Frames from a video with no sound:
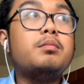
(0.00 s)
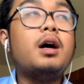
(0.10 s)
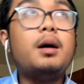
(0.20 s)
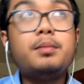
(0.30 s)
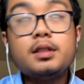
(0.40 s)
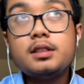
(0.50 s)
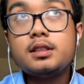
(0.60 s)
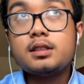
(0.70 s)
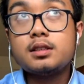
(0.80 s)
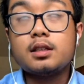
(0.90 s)

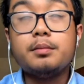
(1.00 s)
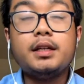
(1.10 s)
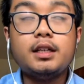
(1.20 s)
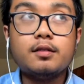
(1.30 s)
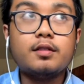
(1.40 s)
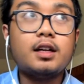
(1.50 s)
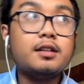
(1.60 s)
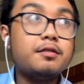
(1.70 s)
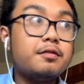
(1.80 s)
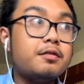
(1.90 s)
purpose, the meaning of
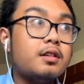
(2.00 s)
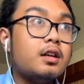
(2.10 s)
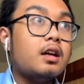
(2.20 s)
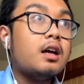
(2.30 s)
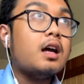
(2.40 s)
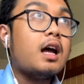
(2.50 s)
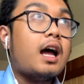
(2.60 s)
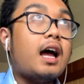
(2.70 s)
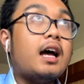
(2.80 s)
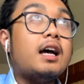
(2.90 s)
life,
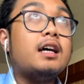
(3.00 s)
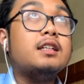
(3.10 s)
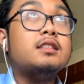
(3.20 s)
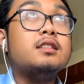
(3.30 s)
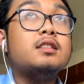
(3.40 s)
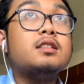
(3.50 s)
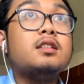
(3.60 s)
and